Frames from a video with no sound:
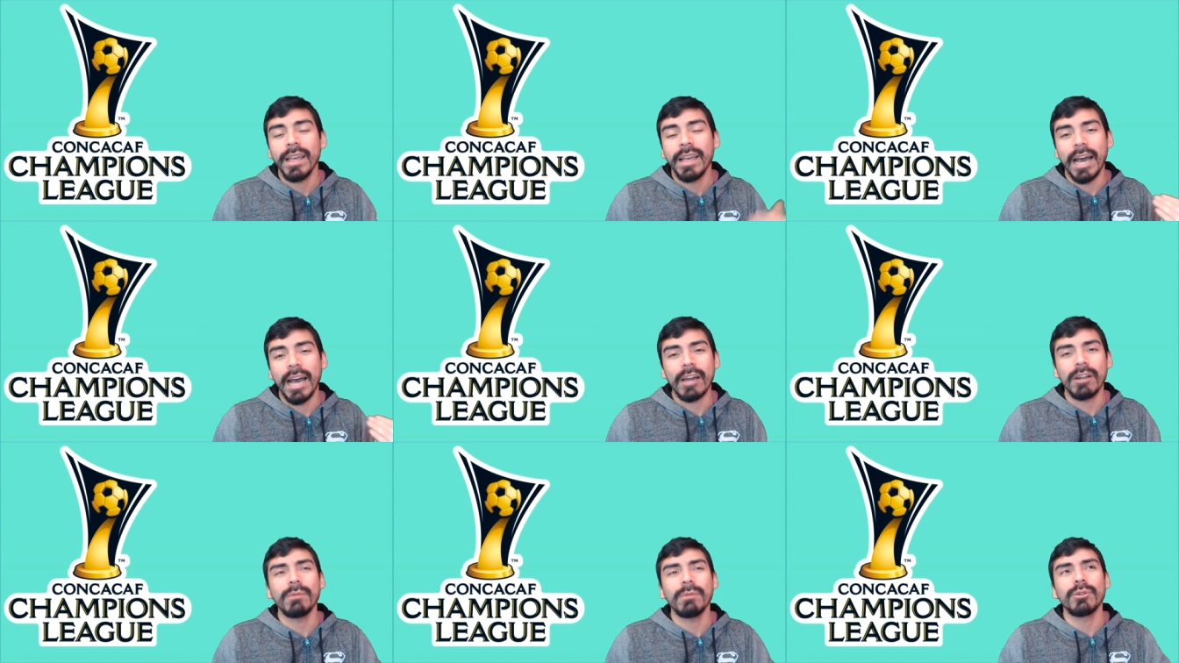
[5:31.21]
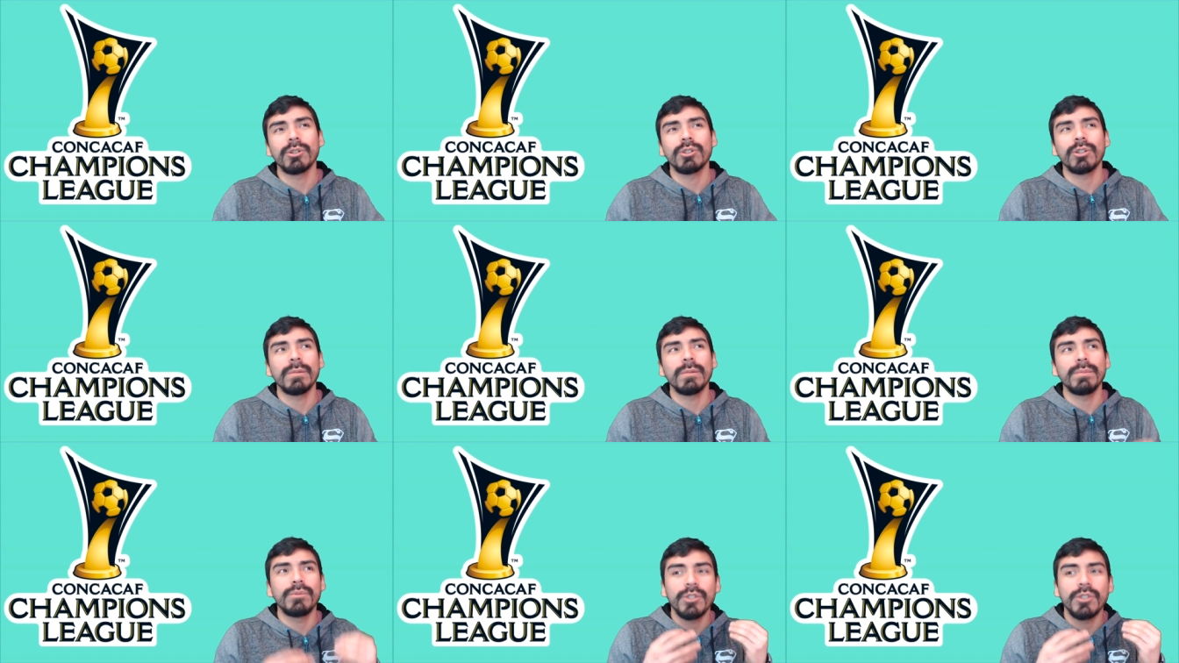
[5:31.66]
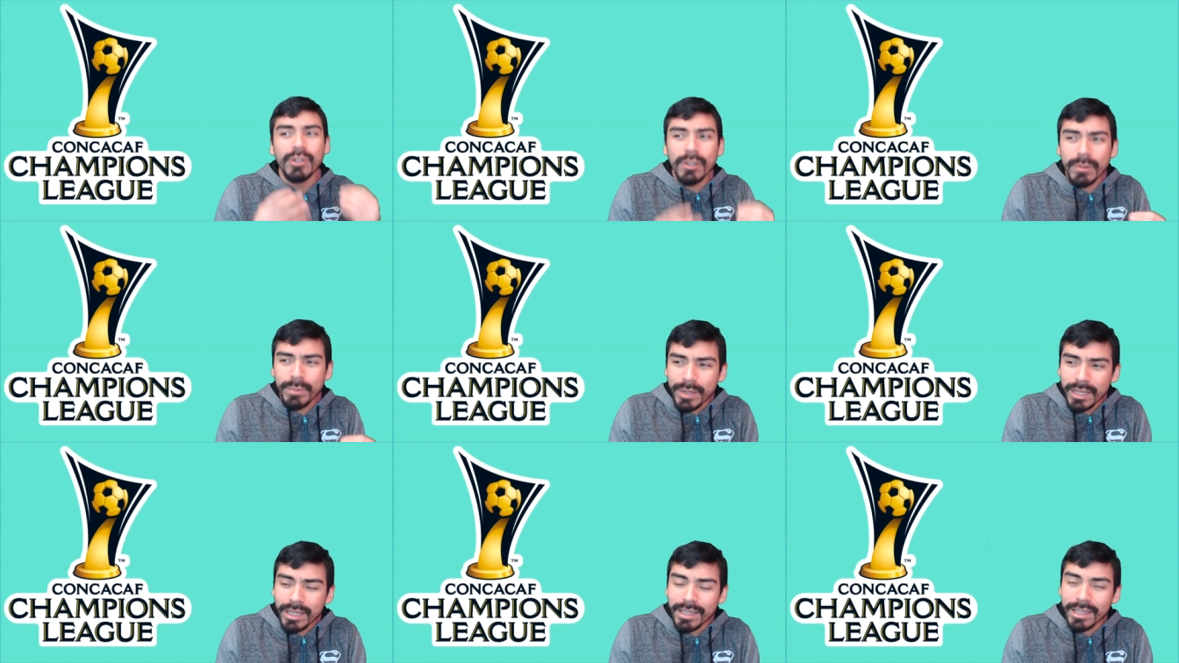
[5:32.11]
at home, which should,
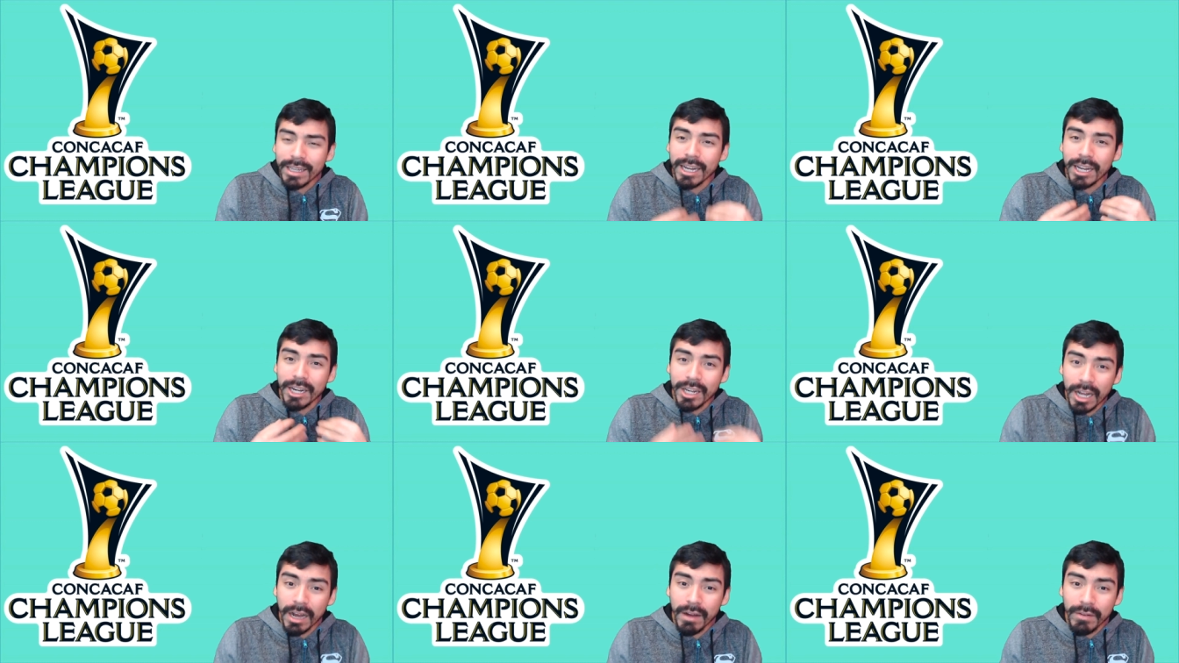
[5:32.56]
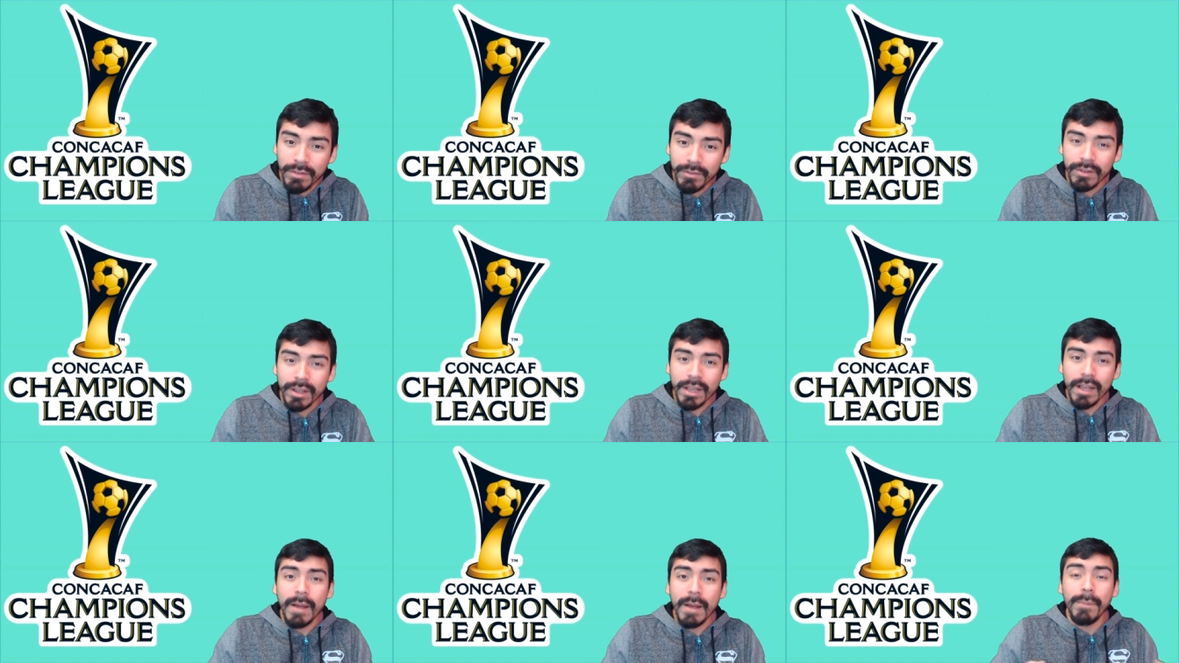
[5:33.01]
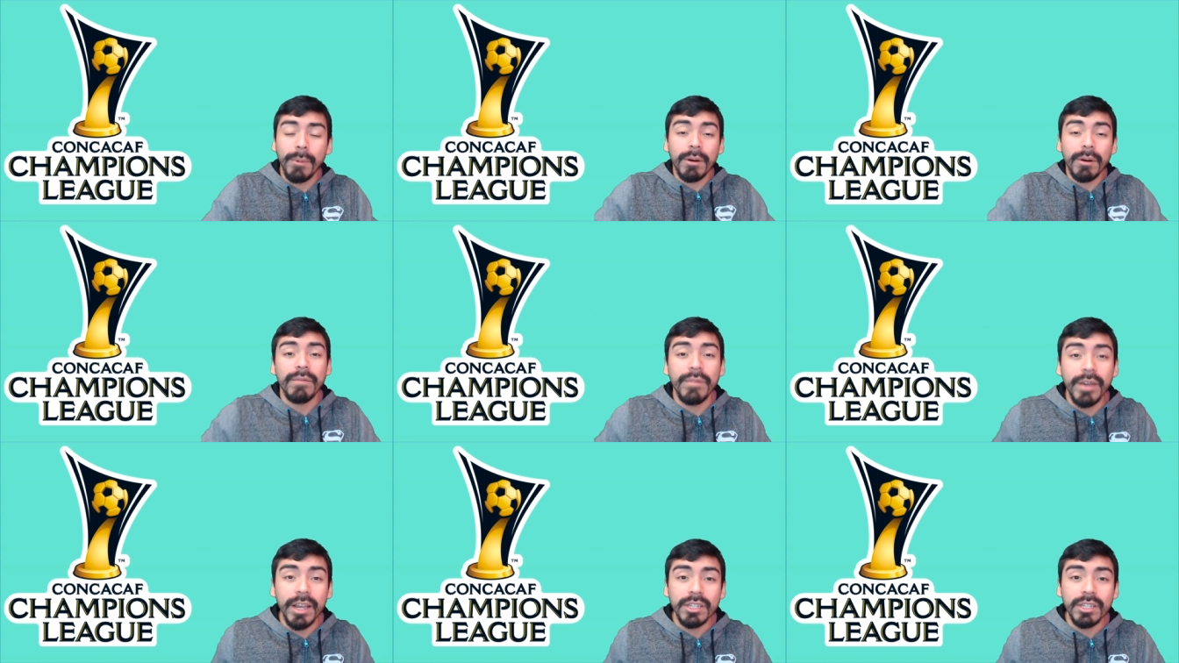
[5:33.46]
should be like enough
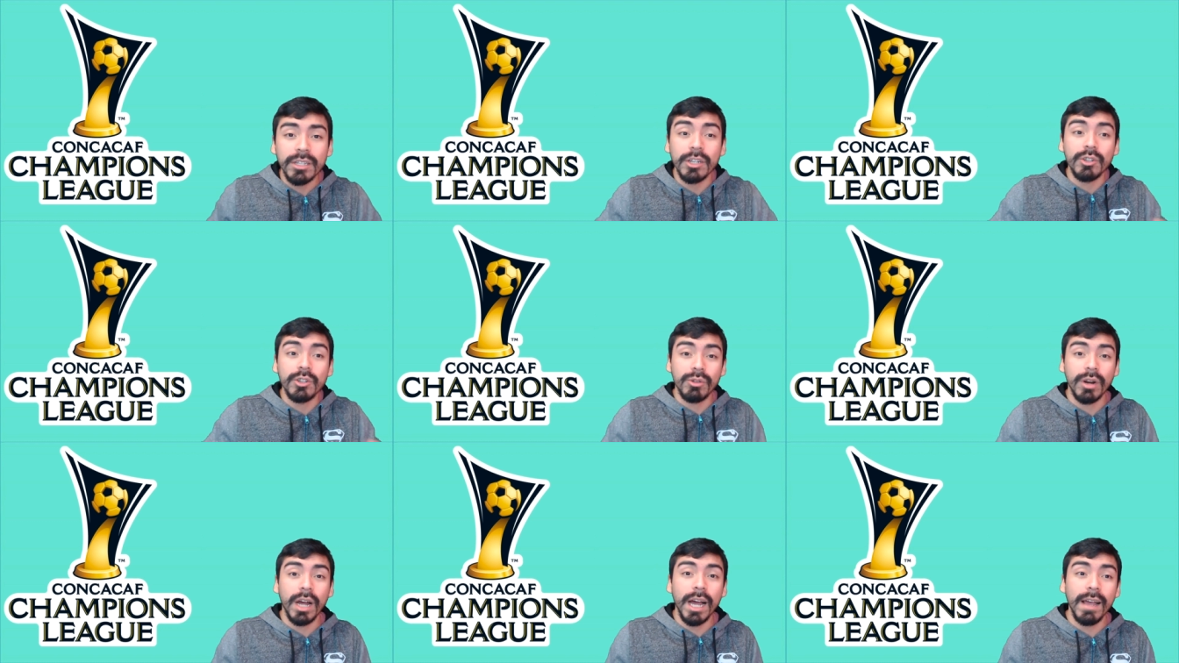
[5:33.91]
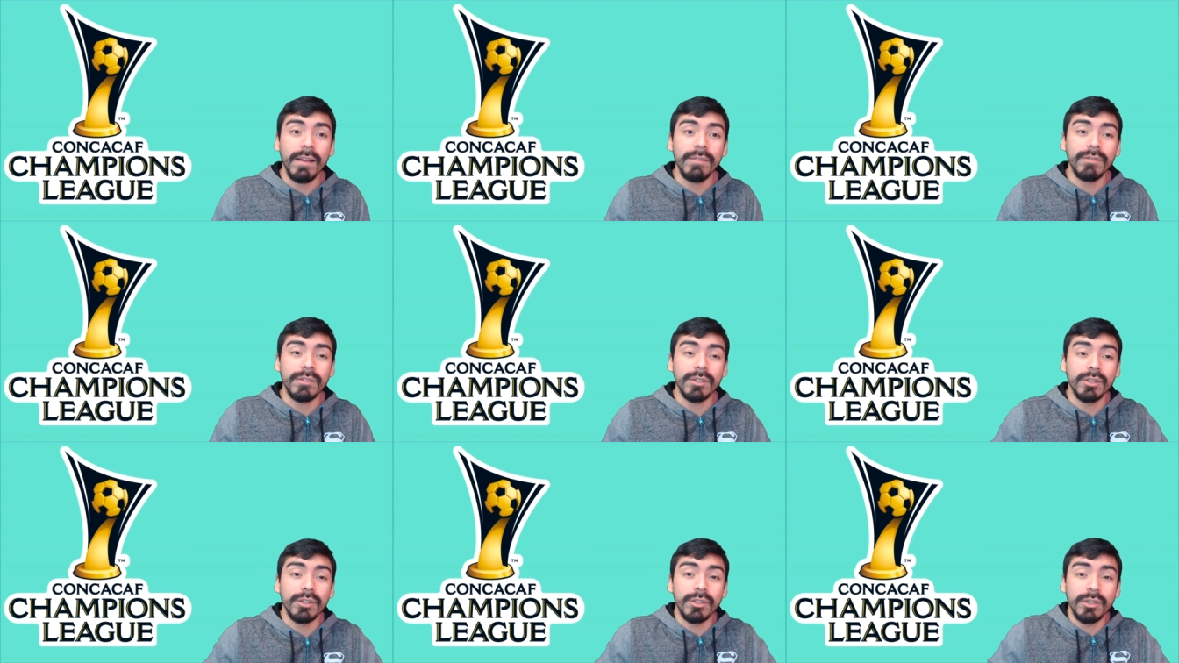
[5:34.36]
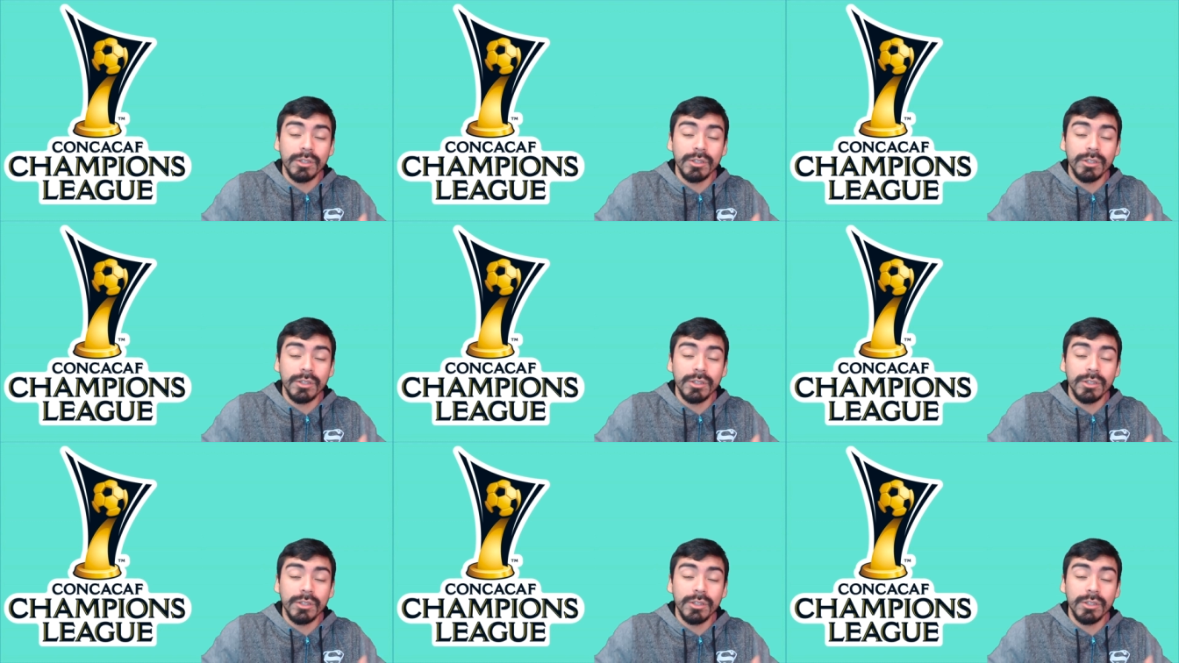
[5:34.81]
motivation and drive to,